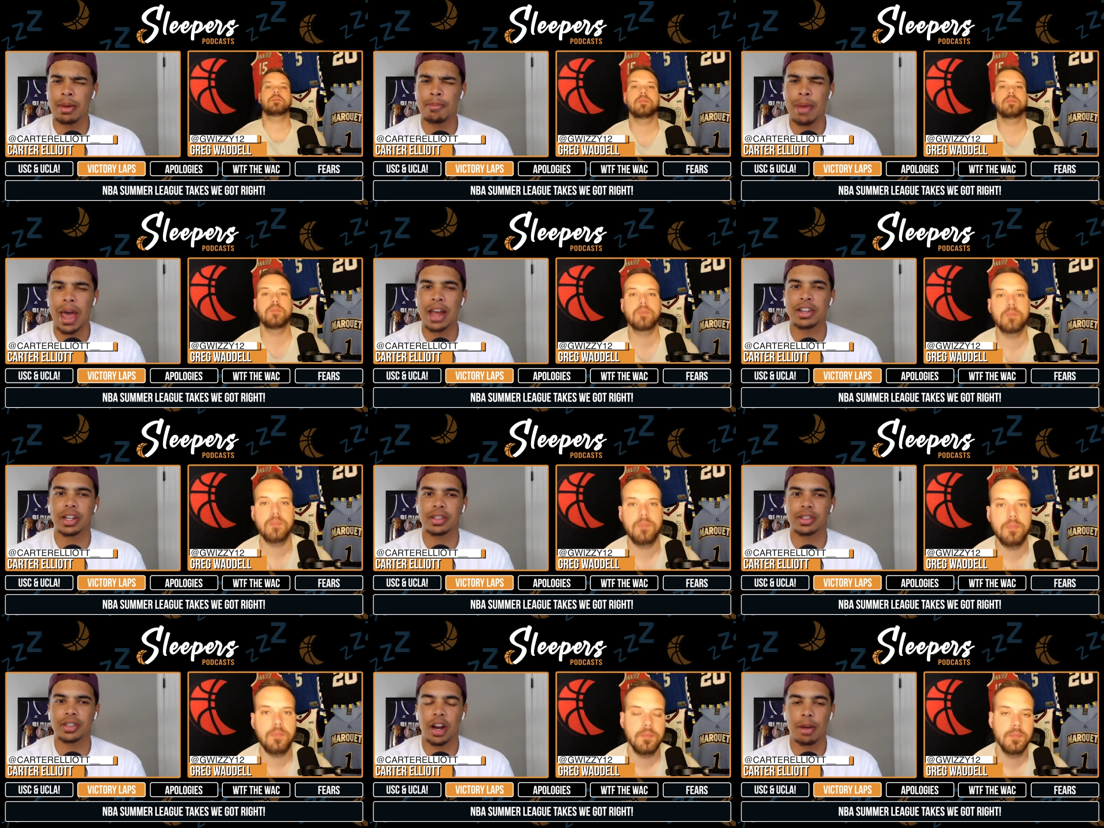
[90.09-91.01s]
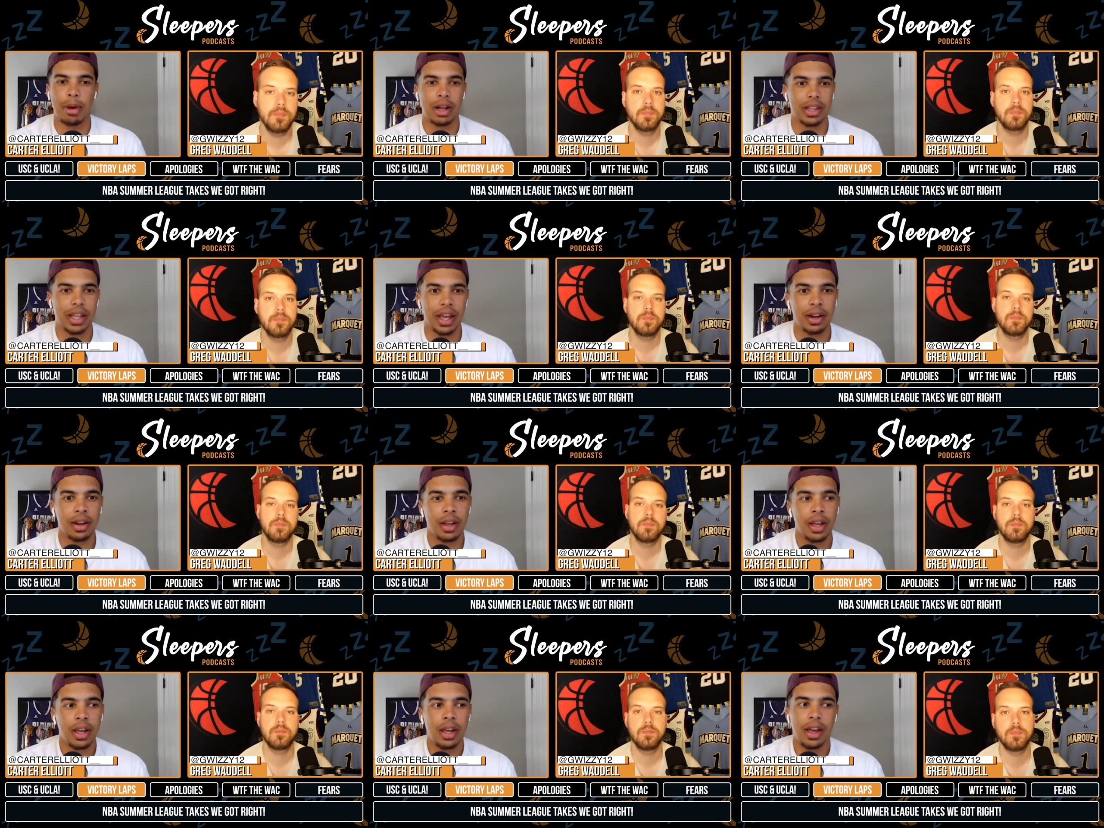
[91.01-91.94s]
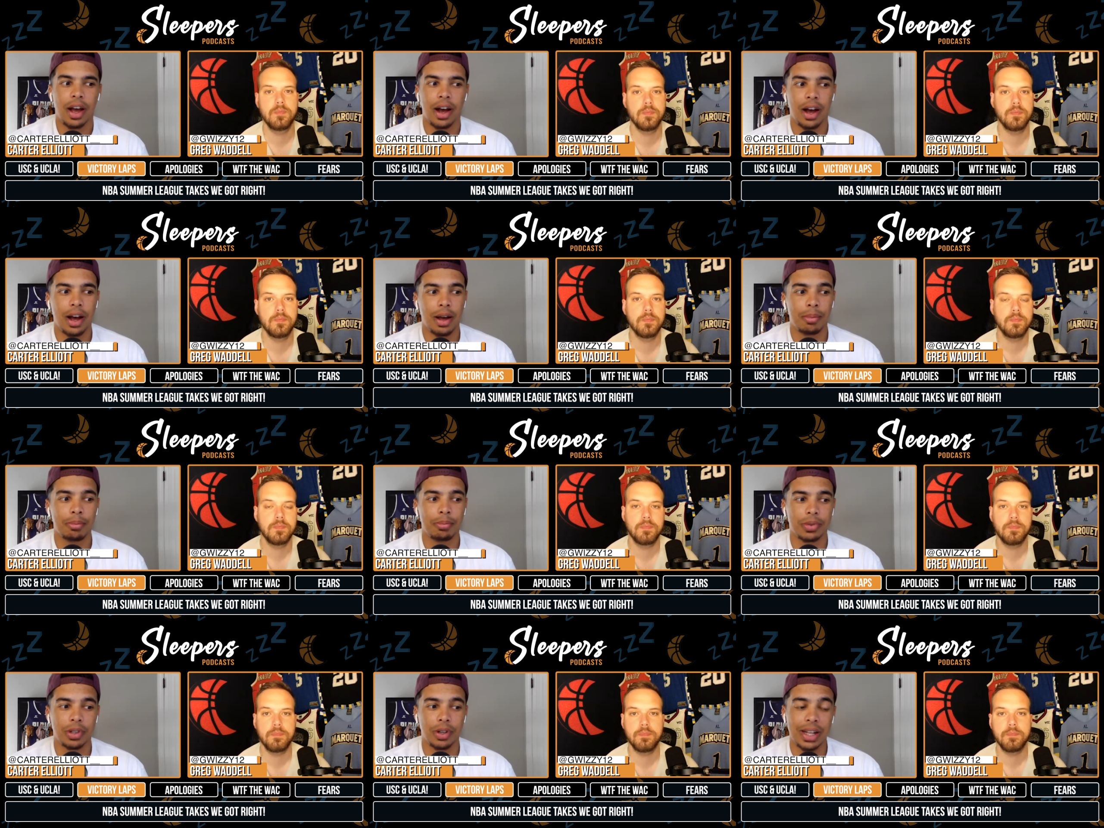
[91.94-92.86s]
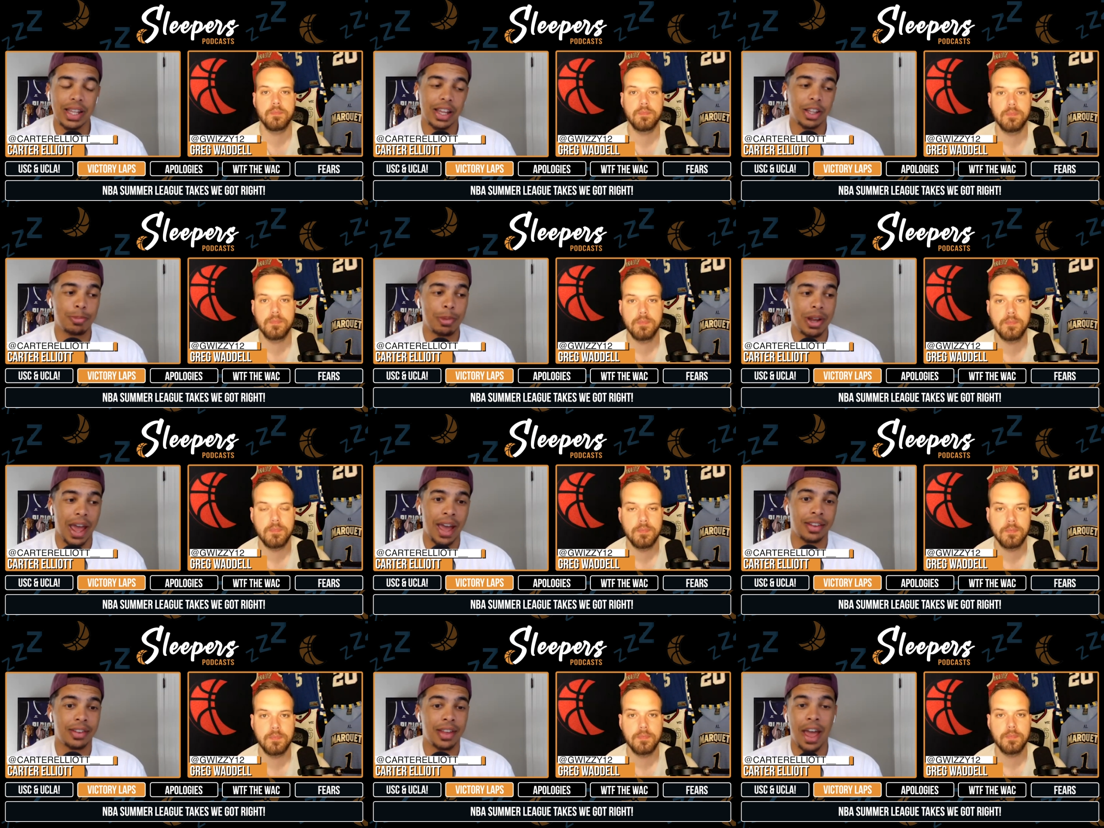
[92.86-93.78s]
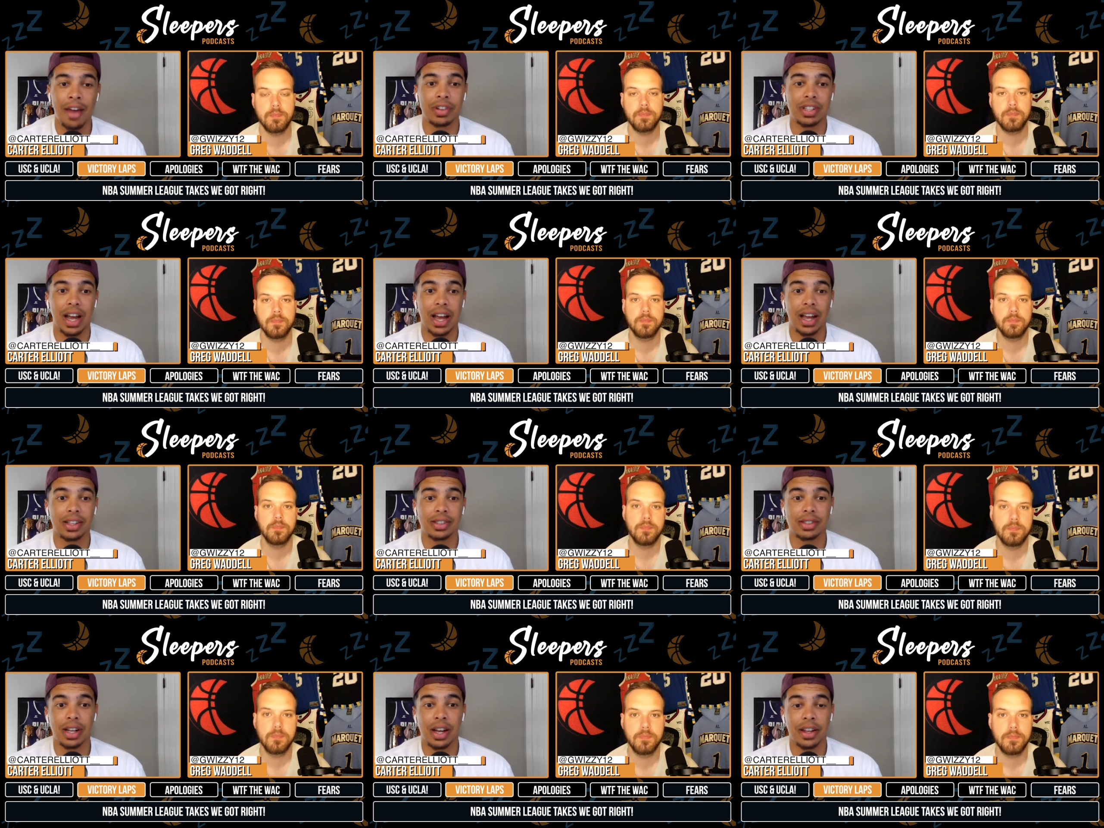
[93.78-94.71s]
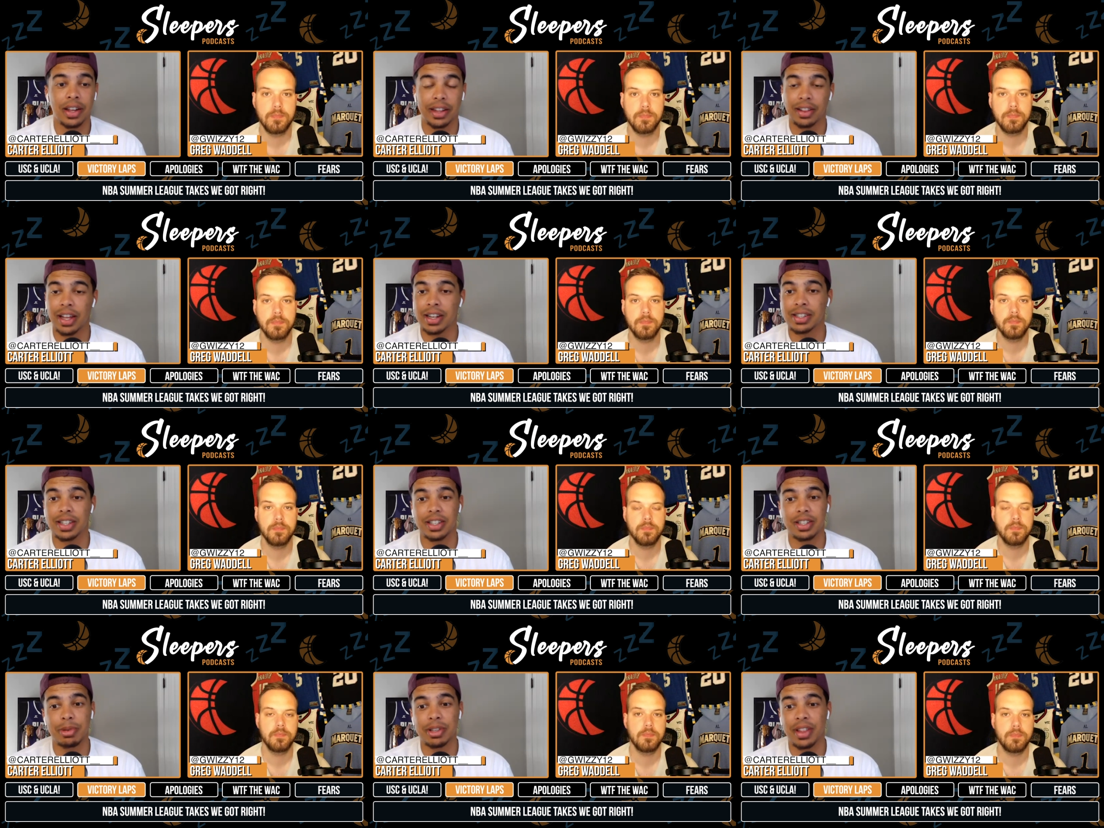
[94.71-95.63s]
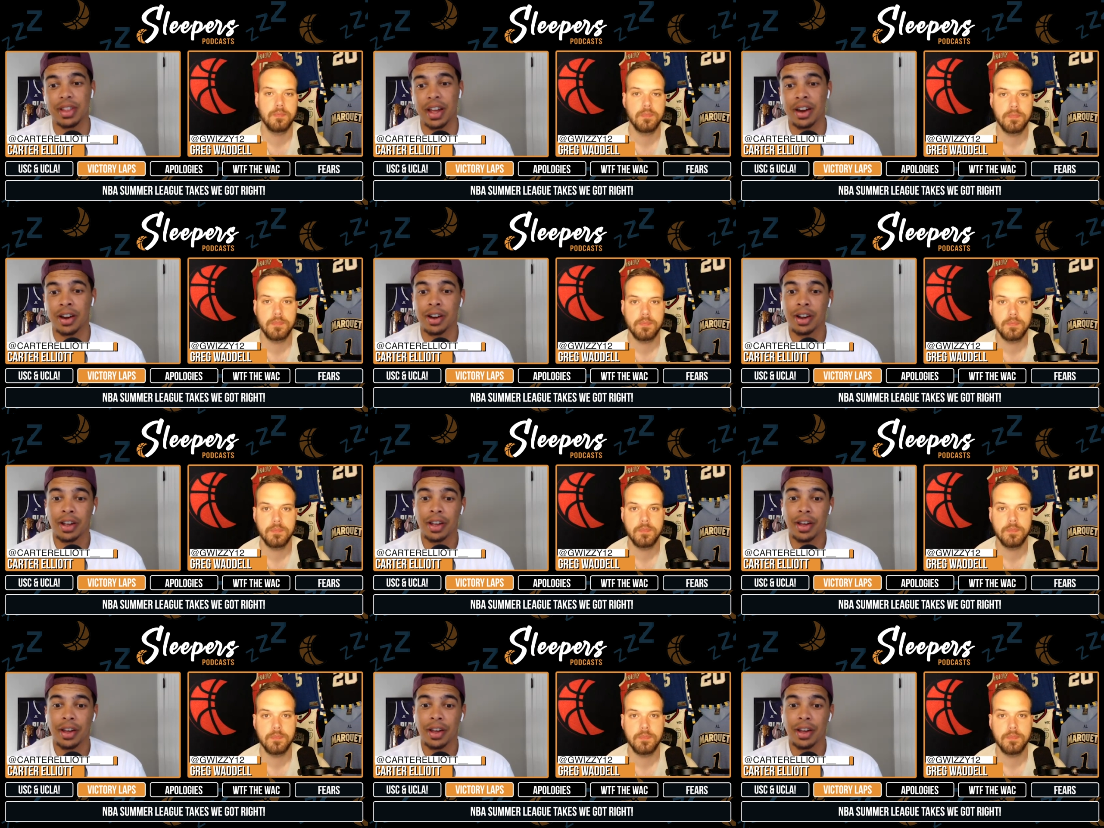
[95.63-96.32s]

Speaker 1: Magic. Sorry about that. Um, so I think he's been as advertised. Uh, the athleticism is there.